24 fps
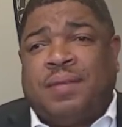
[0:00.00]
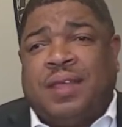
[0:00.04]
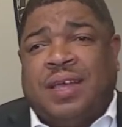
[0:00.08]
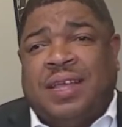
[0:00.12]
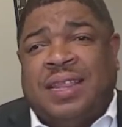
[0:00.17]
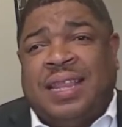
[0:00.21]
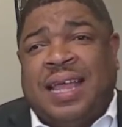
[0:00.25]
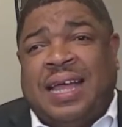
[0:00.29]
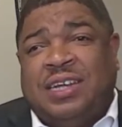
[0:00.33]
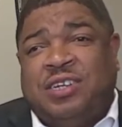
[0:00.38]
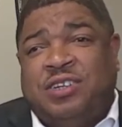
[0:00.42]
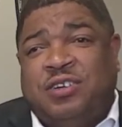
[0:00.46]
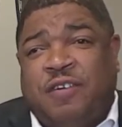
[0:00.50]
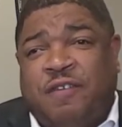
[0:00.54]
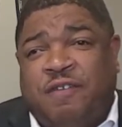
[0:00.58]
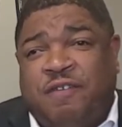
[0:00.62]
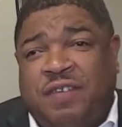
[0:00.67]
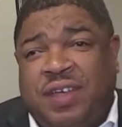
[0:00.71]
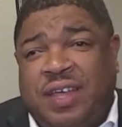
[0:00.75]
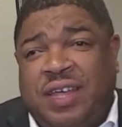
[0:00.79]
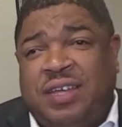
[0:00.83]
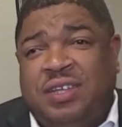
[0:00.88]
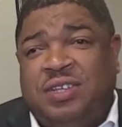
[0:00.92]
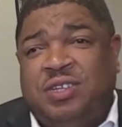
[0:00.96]
that your
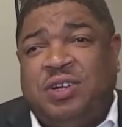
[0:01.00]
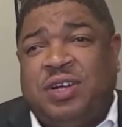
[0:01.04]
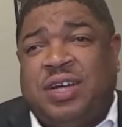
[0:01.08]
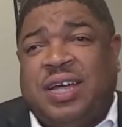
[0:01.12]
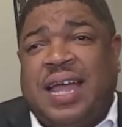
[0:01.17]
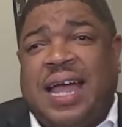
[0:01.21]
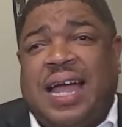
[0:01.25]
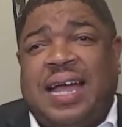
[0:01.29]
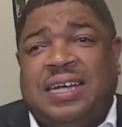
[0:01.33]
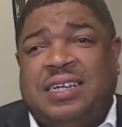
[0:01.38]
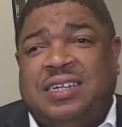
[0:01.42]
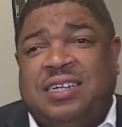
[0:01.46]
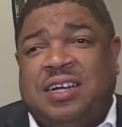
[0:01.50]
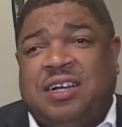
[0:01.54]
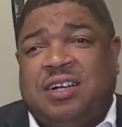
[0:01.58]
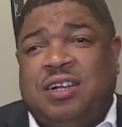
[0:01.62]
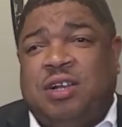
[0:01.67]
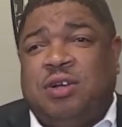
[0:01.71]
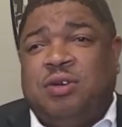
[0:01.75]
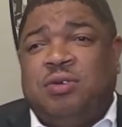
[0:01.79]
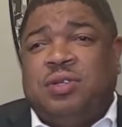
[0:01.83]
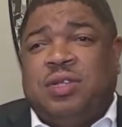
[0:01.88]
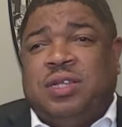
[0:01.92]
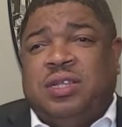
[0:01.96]
fees, your cash to
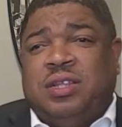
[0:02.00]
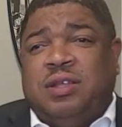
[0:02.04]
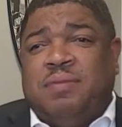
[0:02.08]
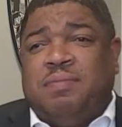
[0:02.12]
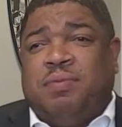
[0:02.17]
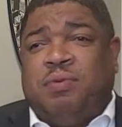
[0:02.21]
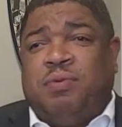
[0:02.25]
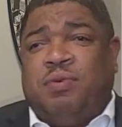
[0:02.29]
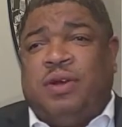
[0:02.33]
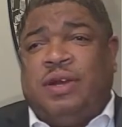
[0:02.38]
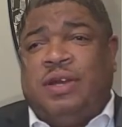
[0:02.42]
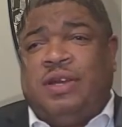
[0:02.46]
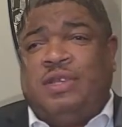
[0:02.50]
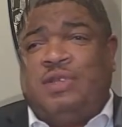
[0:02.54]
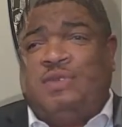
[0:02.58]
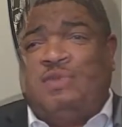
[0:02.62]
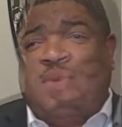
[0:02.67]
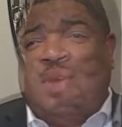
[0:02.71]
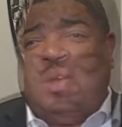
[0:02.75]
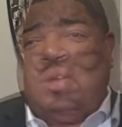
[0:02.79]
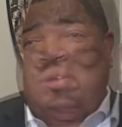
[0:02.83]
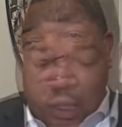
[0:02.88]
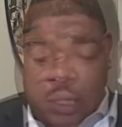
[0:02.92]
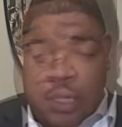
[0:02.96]
close is important as
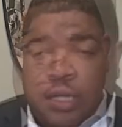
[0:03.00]
well.